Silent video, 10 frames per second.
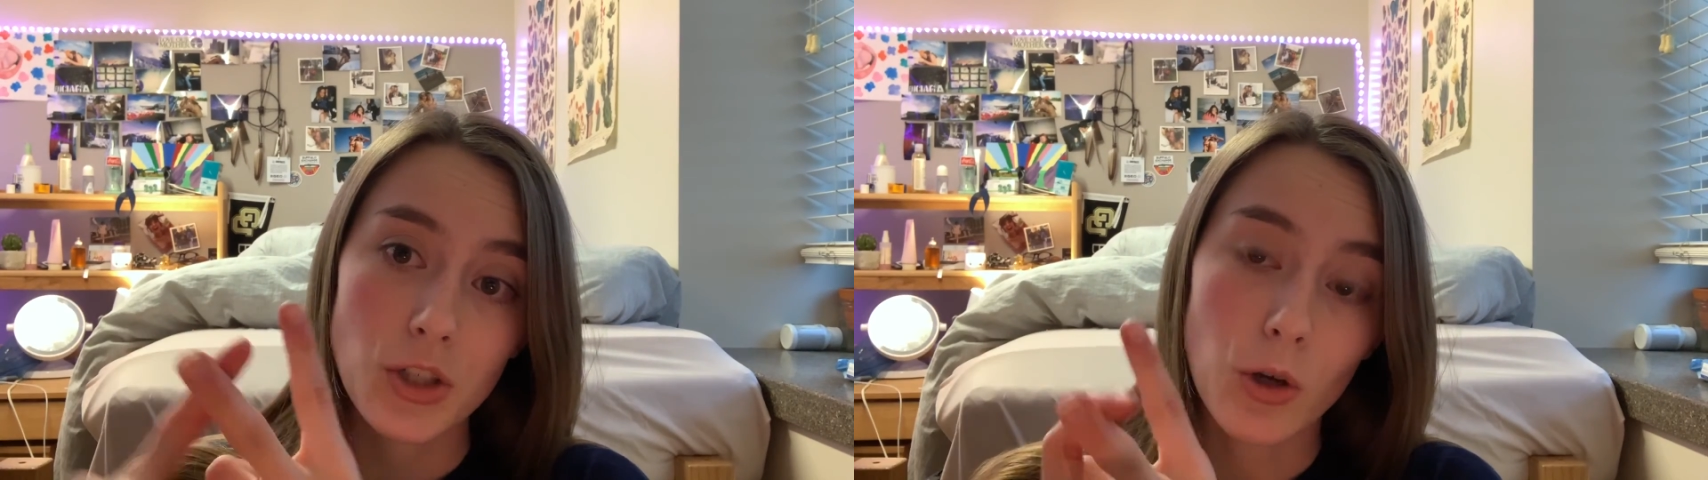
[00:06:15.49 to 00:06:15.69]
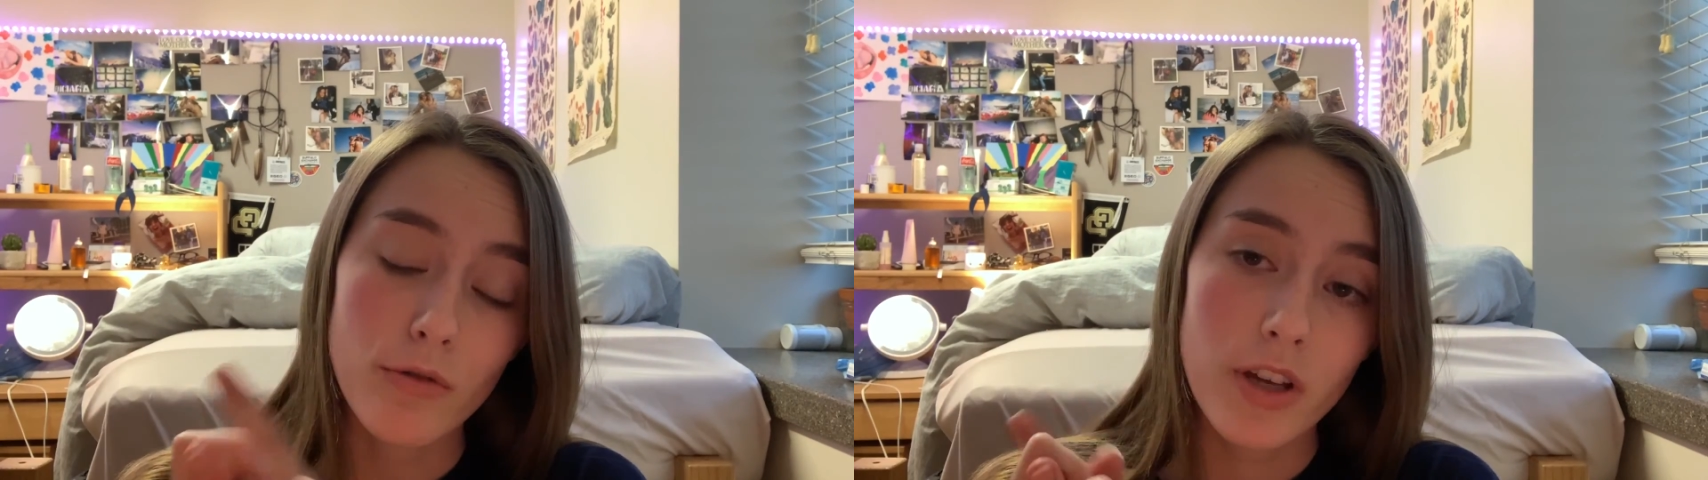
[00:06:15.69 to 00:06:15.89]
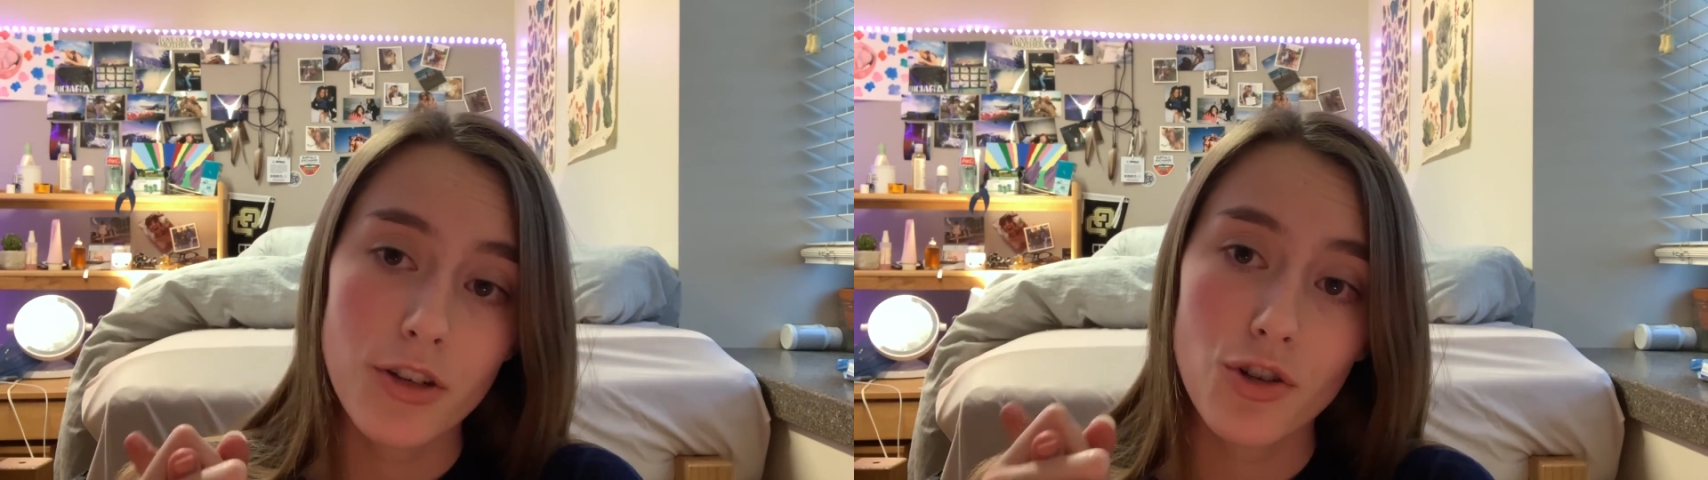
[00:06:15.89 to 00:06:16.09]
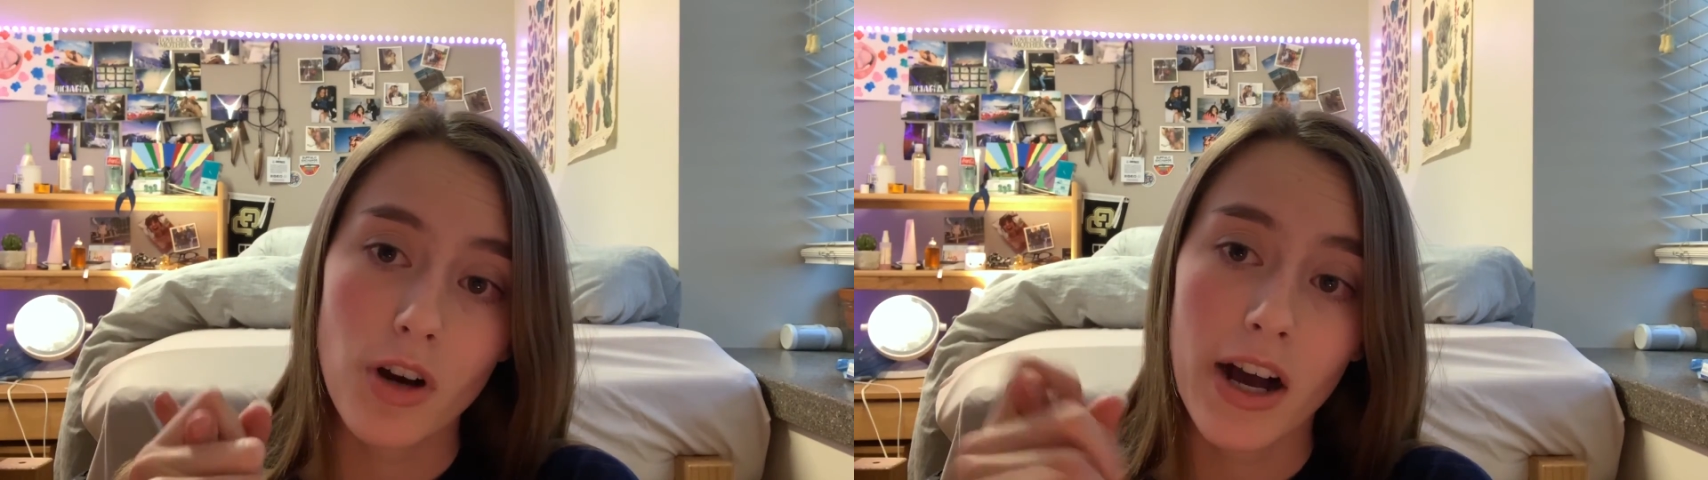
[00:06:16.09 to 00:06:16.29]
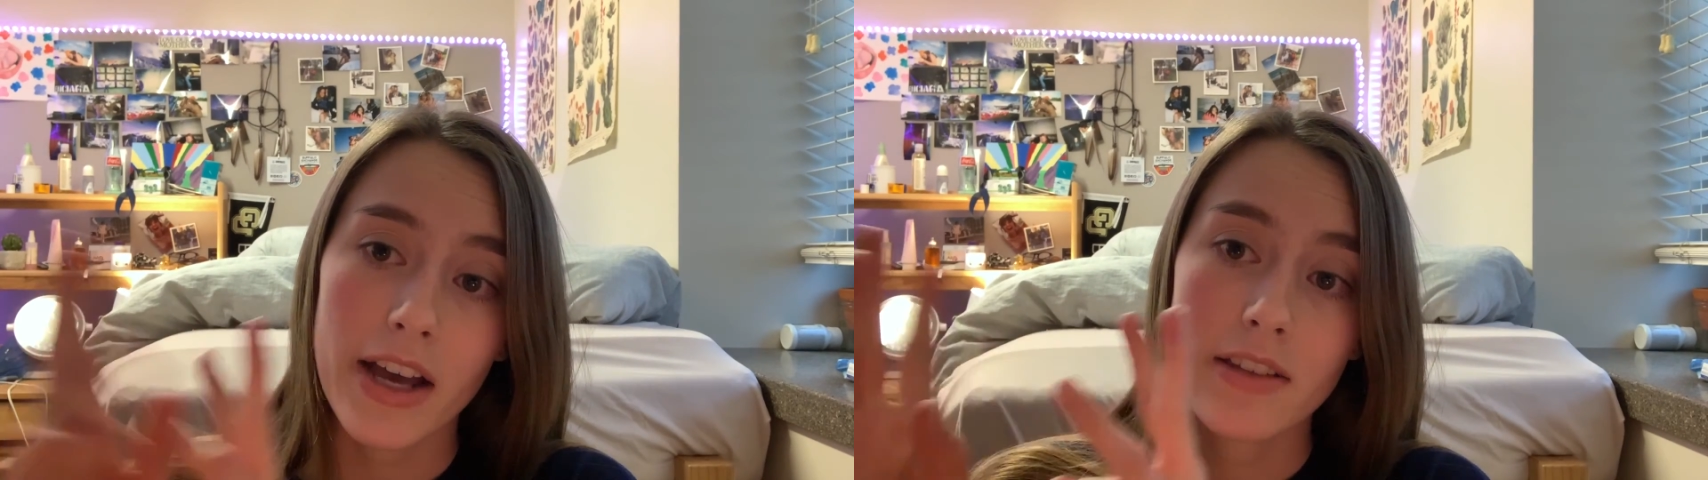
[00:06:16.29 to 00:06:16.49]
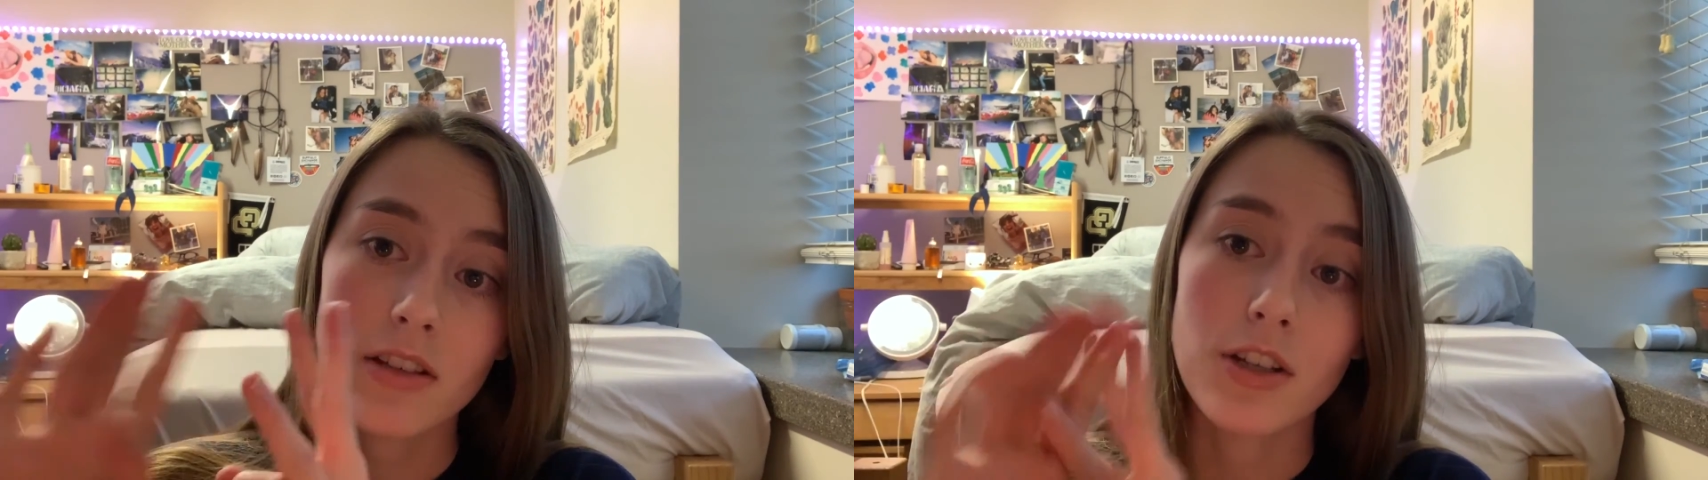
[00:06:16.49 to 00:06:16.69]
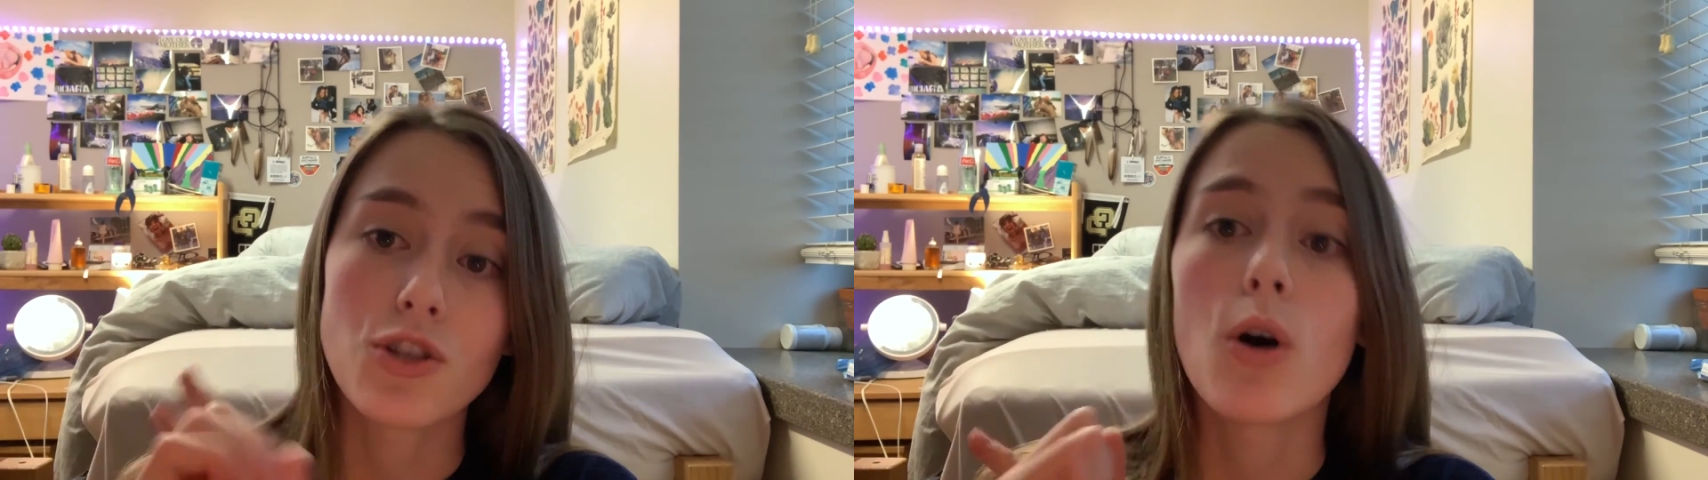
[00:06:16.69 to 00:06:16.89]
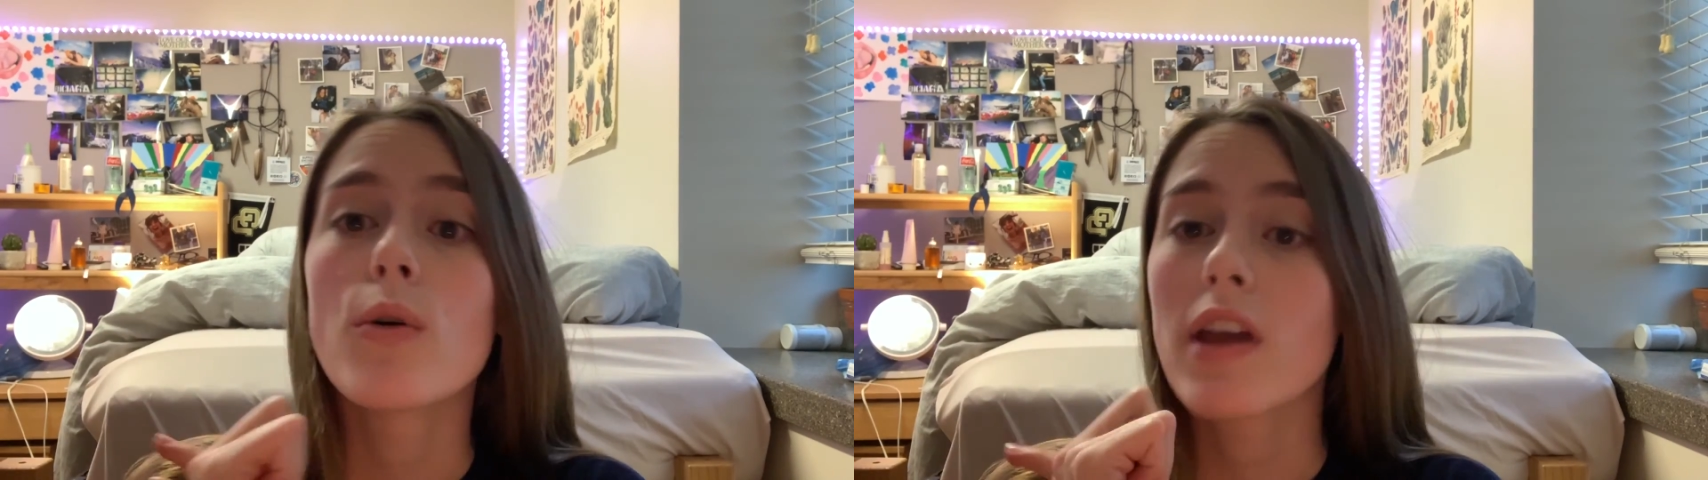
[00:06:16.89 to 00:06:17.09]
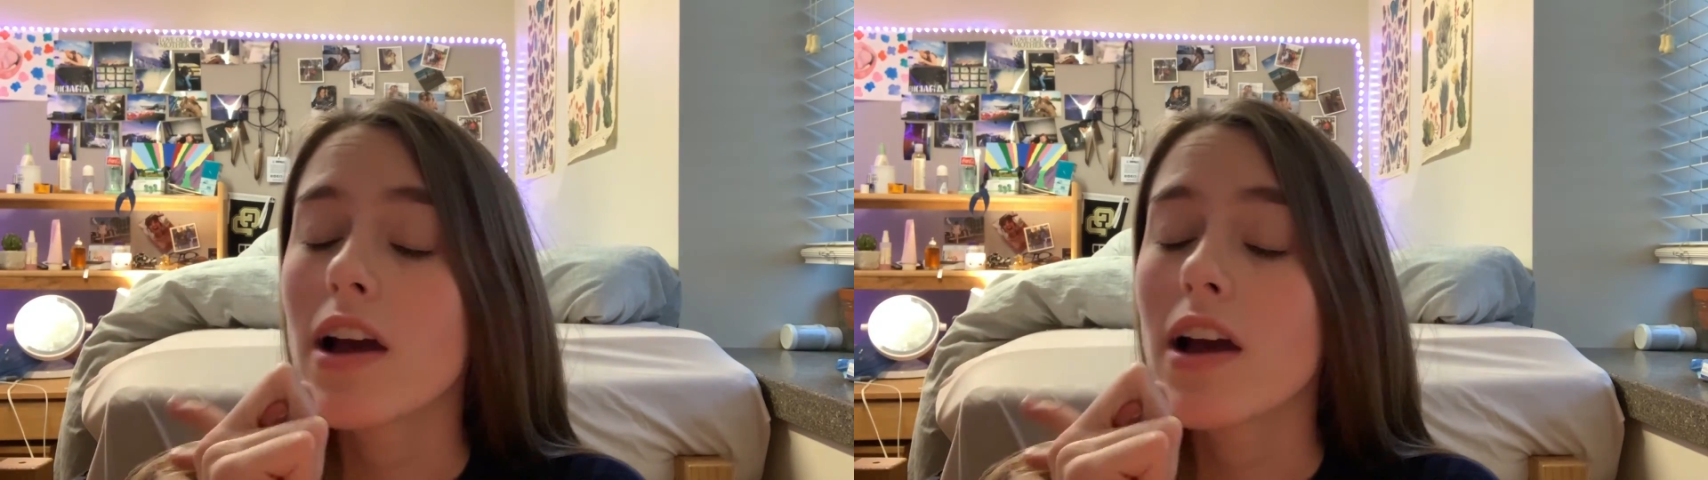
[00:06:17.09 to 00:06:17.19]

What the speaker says: don't touch your eyes, and don't